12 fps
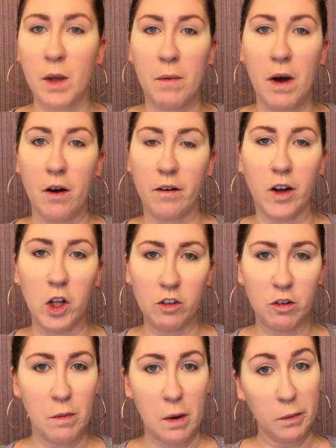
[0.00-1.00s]
powder all
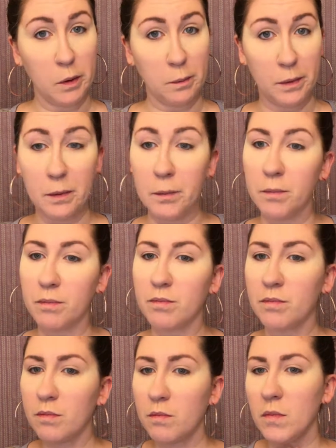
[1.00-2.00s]
over my boobs.
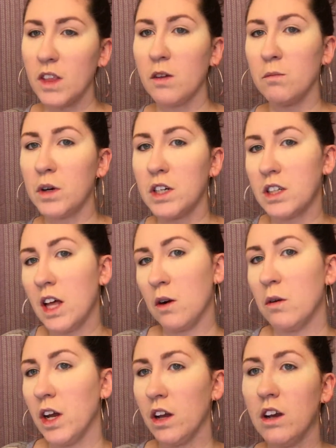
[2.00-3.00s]
Brush
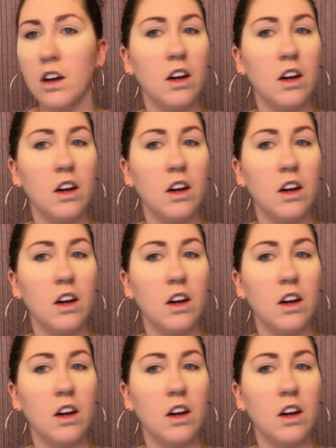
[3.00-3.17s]
that away.